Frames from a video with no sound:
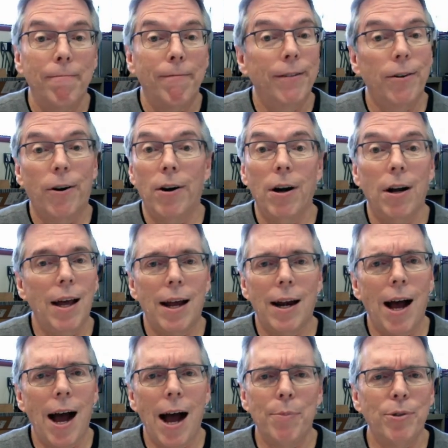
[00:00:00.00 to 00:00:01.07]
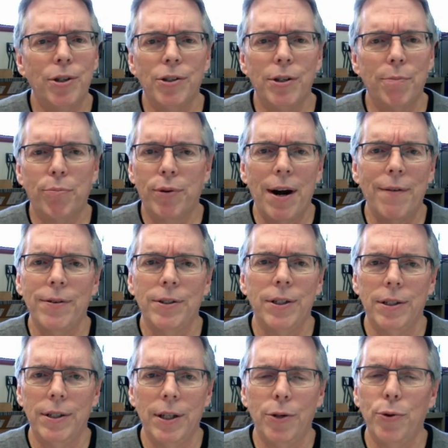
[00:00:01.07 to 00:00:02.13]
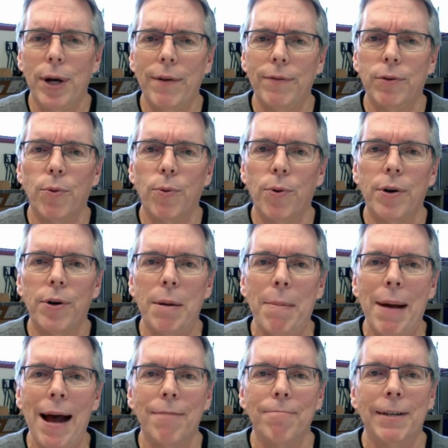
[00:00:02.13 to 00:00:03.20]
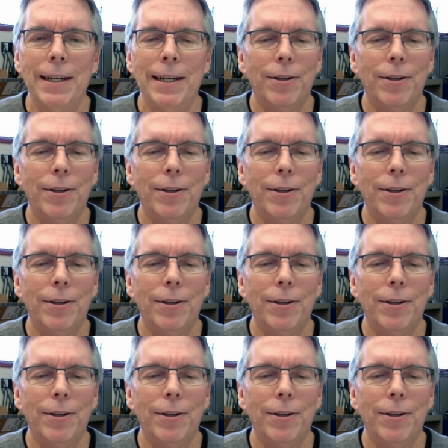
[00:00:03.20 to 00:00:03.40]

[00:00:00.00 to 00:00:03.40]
There aren't a lot of options and preferences that you have to worry about.